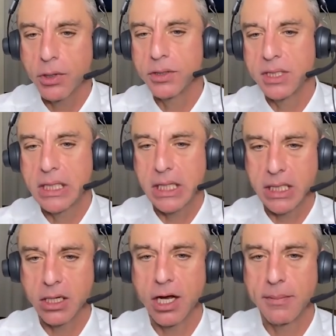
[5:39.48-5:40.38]
part that kind
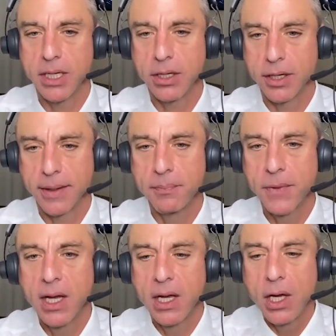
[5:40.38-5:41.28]
of got me on it.
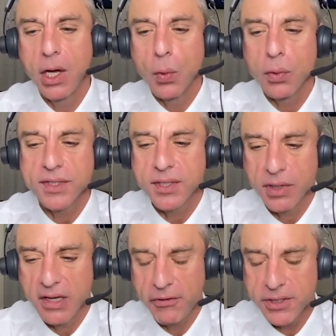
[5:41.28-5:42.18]
Well, so
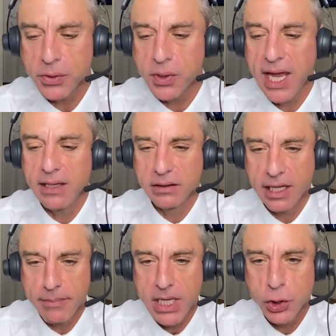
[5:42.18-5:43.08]
if it's okay,
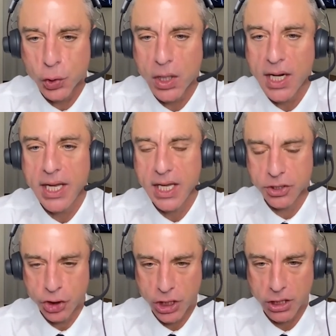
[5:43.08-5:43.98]
let me try and
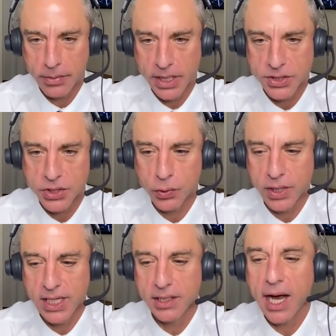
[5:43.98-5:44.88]
share my
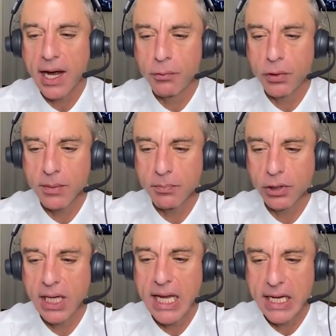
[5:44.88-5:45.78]
screen. I want to
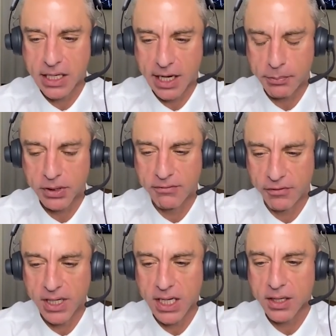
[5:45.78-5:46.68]
play a couple of
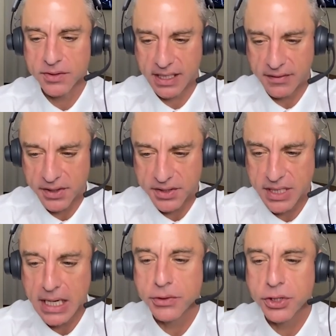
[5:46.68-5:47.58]
videos. I got the
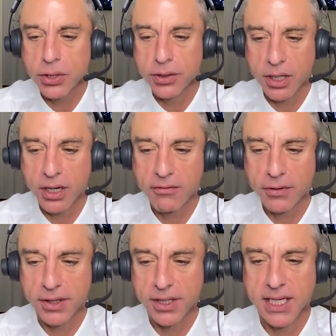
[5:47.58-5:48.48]
sound turned off
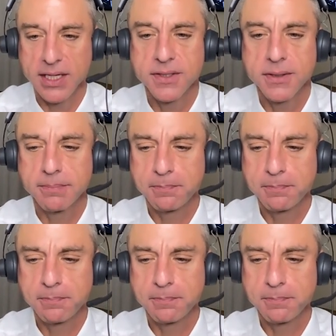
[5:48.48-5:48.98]
on these.